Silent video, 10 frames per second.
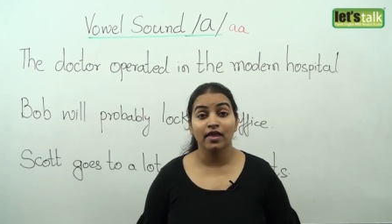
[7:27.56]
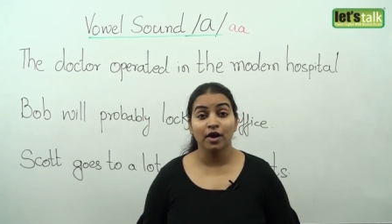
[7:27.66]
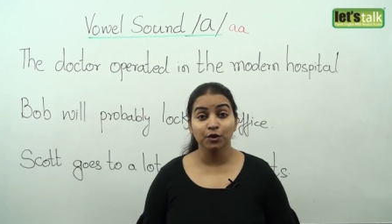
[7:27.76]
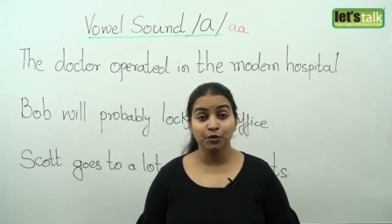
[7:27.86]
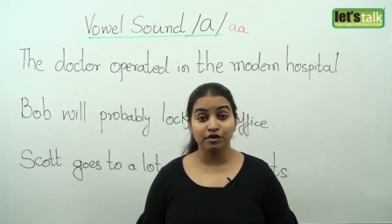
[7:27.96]

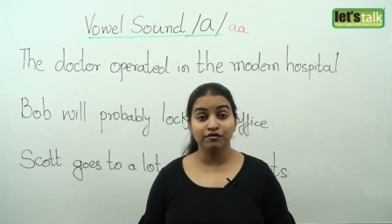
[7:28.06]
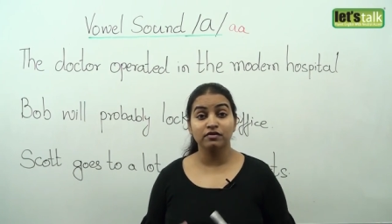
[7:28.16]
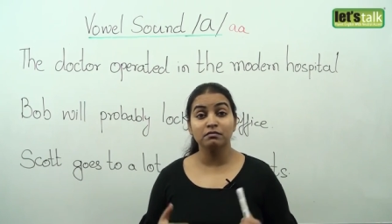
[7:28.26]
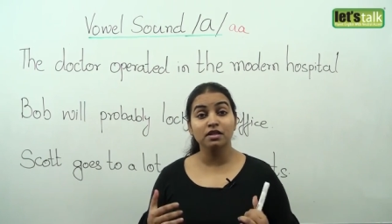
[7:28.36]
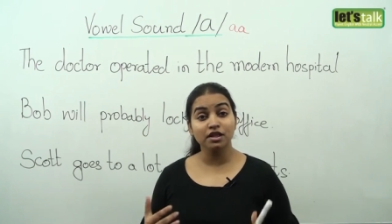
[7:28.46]
now you are
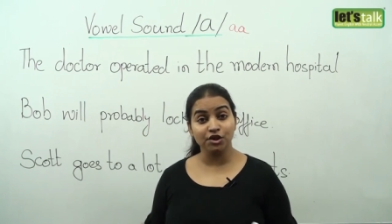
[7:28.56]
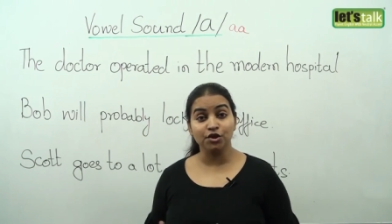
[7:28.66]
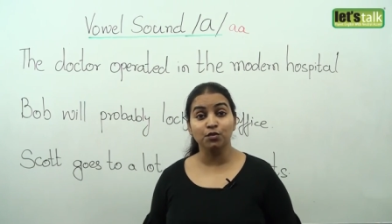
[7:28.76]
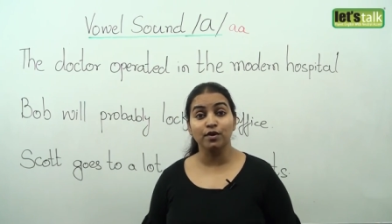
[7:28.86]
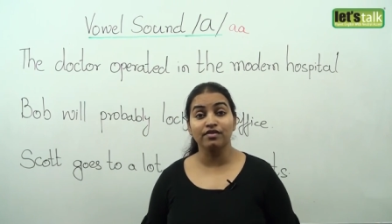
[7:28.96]

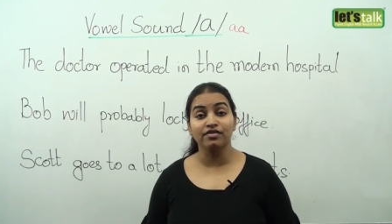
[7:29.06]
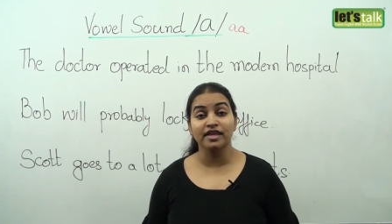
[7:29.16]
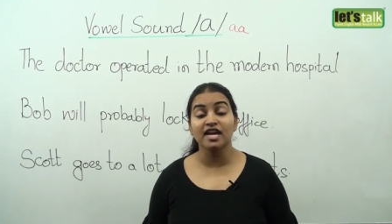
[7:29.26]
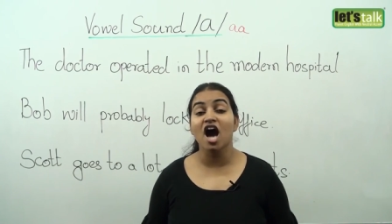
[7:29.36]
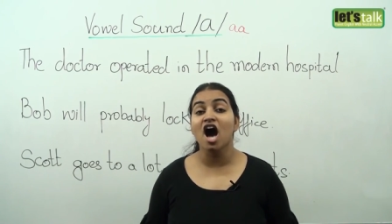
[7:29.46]
familiar with
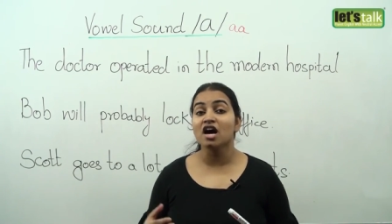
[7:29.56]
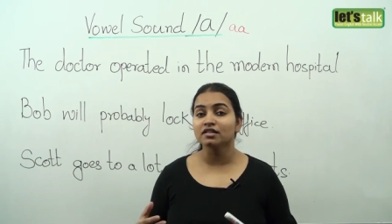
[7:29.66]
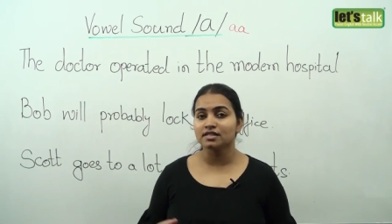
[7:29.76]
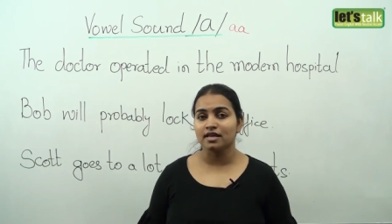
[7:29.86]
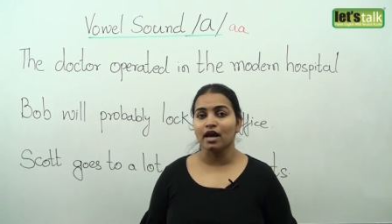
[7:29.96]
the
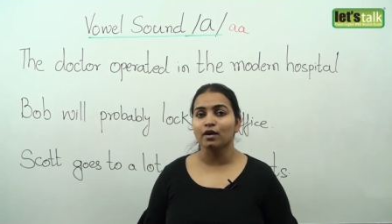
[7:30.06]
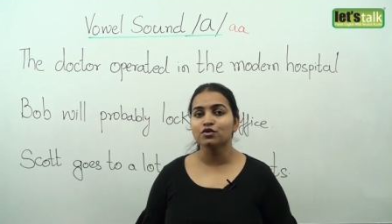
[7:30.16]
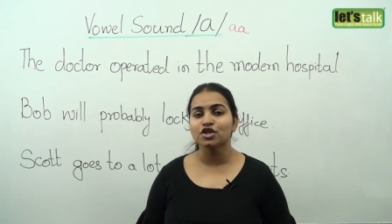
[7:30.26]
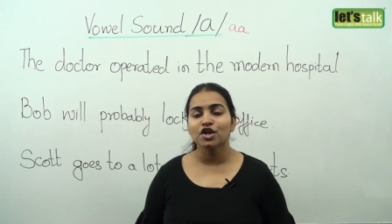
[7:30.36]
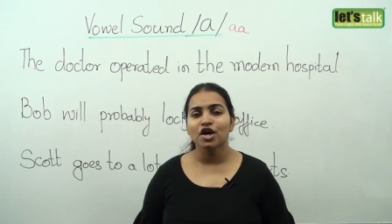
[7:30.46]
R
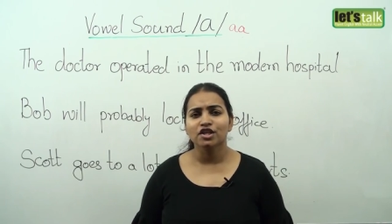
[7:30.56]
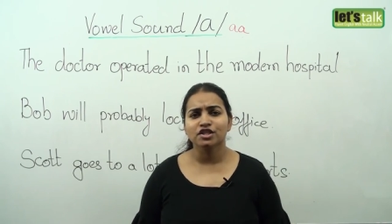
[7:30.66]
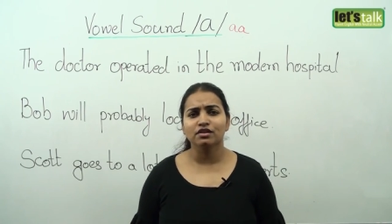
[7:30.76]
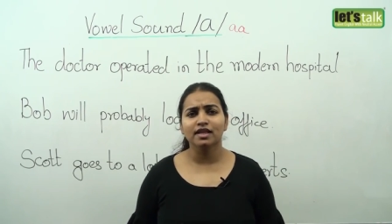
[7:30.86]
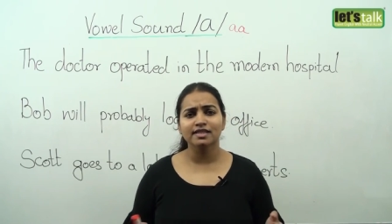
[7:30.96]
sound.
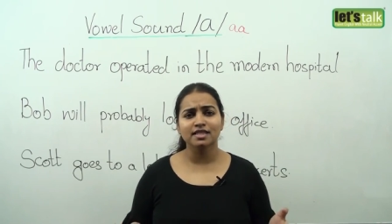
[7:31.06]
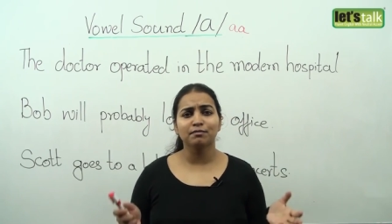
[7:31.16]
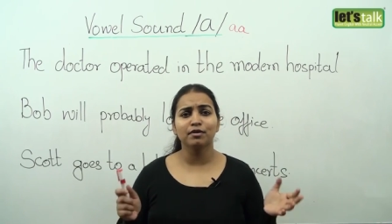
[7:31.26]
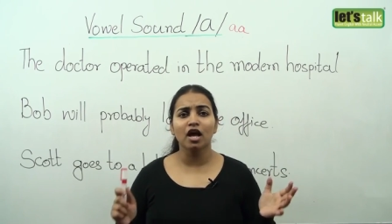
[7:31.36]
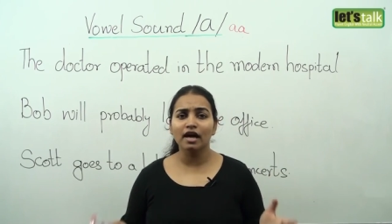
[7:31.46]
So let's
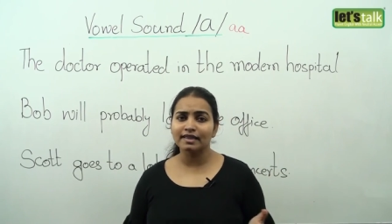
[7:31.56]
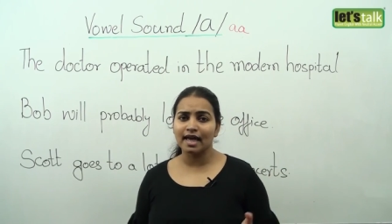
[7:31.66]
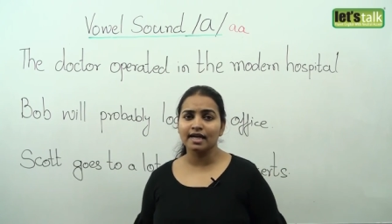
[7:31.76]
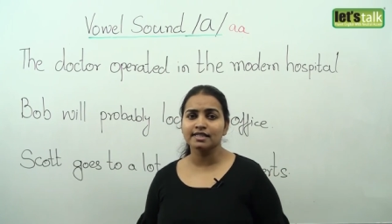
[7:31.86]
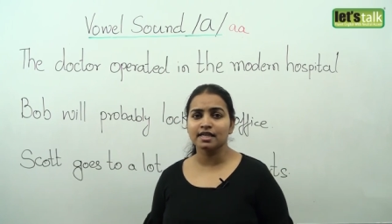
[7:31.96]
apply
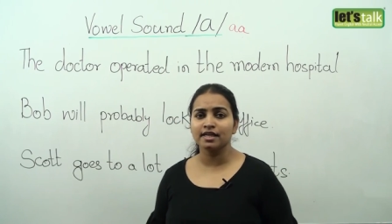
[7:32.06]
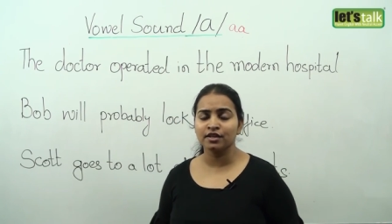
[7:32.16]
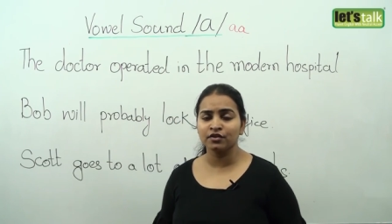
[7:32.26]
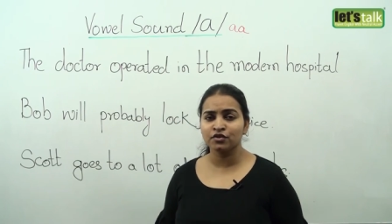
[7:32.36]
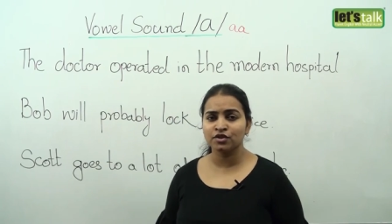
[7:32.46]
that
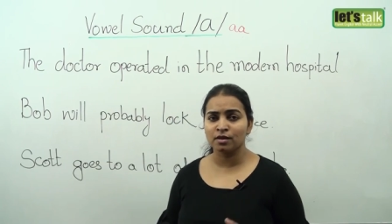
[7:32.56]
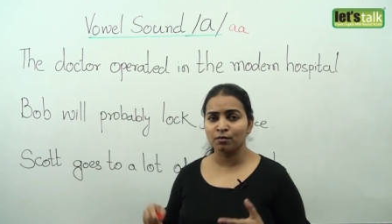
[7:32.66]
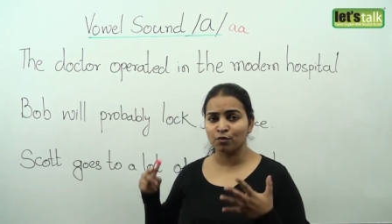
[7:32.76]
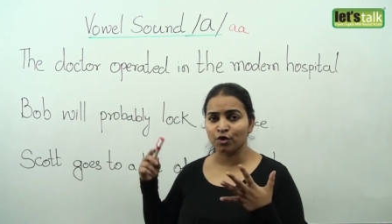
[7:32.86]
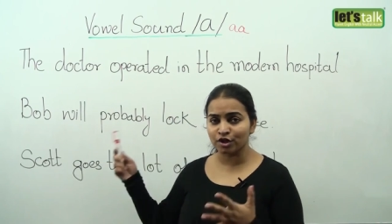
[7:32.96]
in
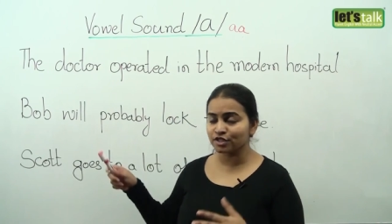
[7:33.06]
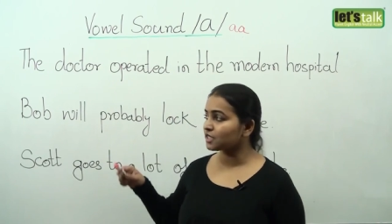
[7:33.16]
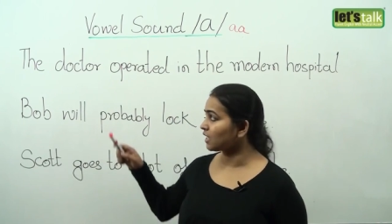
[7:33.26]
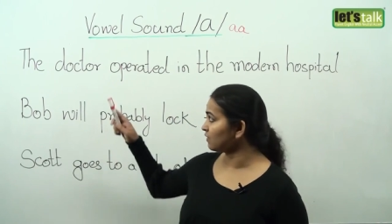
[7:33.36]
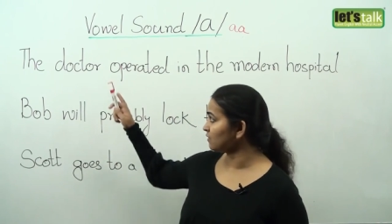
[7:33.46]
some
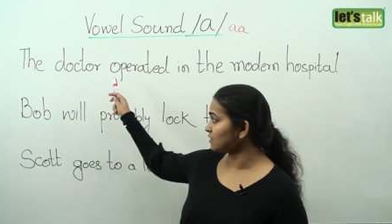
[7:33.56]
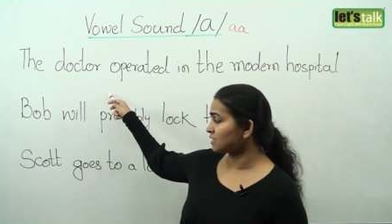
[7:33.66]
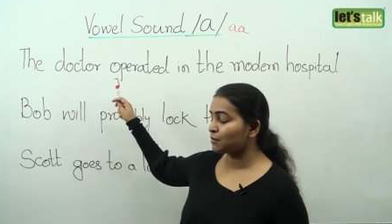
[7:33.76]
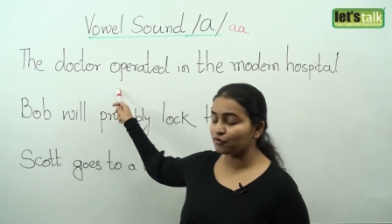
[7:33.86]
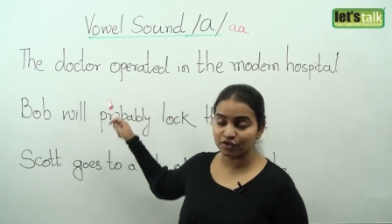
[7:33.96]
words in
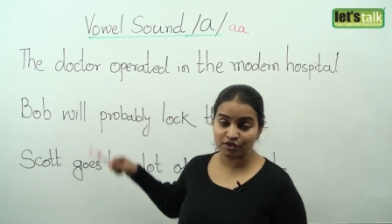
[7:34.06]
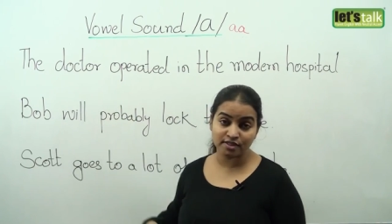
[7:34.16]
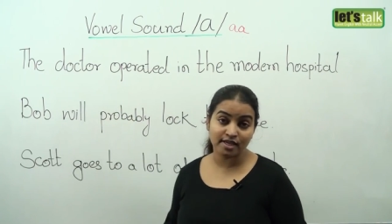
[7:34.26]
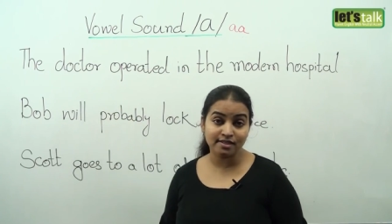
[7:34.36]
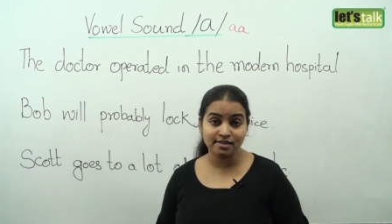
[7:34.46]
some of
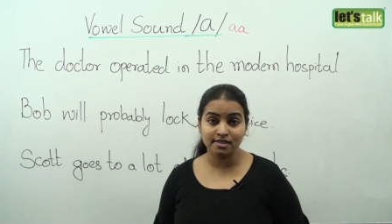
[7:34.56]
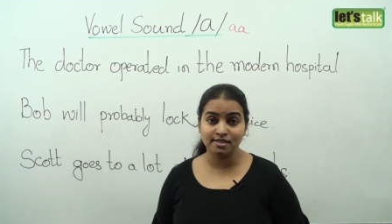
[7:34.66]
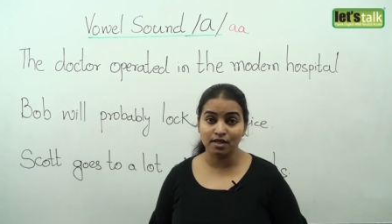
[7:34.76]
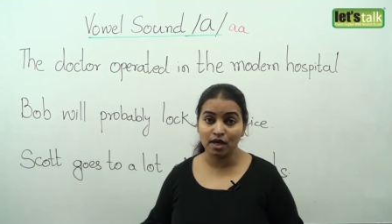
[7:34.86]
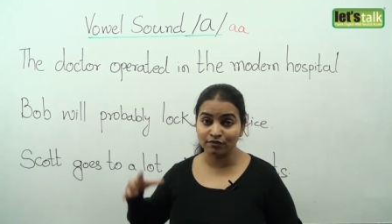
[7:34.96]
the
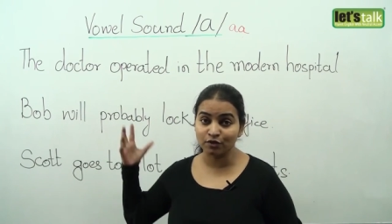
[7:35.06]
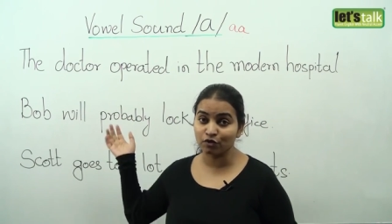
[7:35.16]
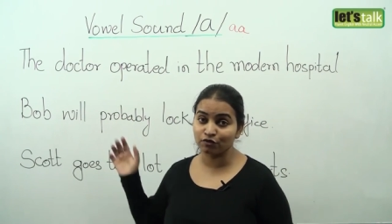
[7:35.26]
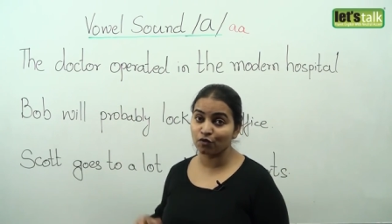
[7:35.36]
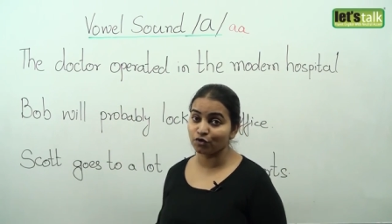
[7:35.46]
sentences that I've
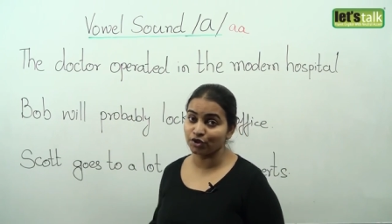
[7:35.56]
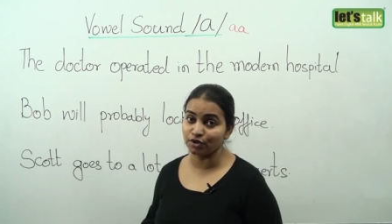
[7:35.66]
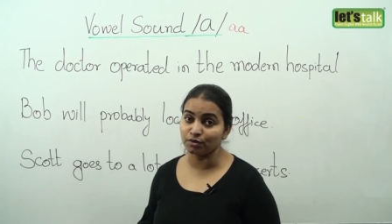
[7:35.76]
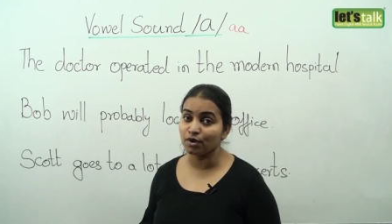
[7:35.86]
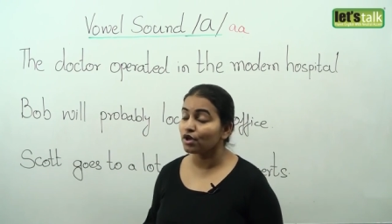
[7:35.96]
got for
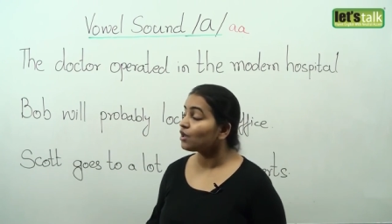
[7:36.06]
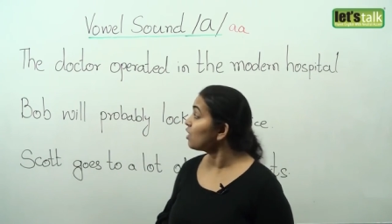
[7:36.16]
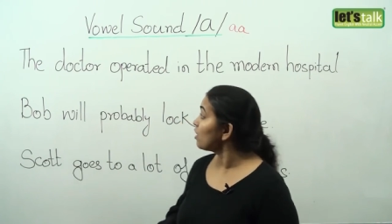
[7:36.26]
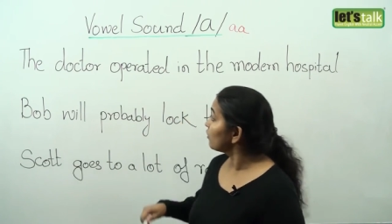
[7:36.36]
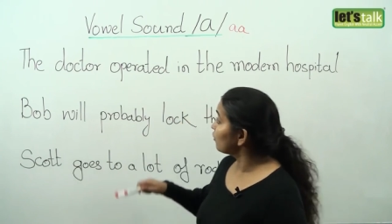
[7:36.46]
you.
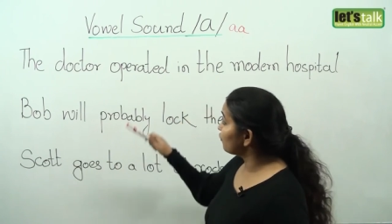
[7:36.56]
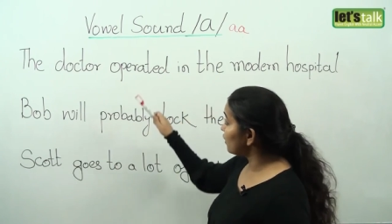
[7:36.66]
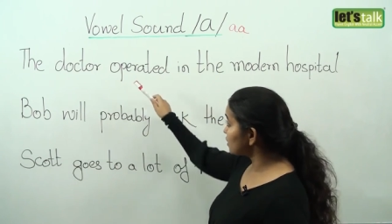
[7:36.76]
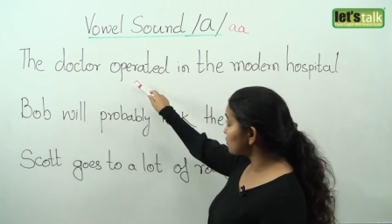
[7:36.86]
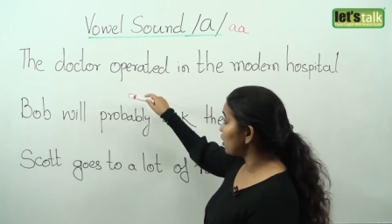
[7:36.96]
The
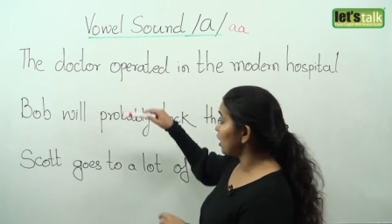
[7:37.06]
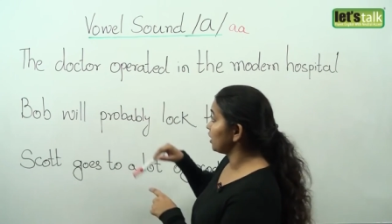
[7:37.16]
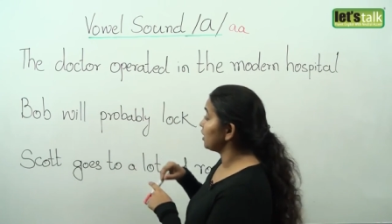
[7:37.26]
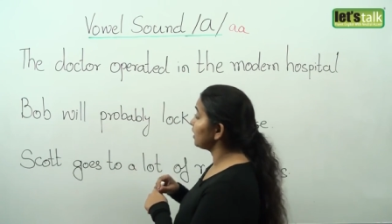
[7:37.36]
first one